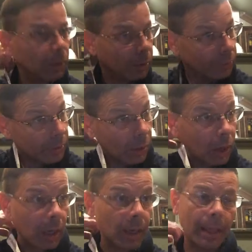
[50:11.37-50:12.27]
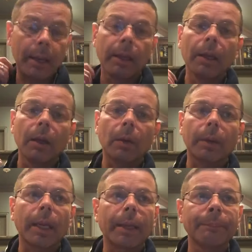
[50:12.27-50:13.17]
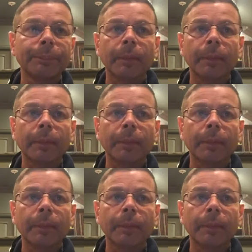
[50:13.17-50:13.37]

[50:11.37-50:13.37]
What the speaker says: because there are, okay?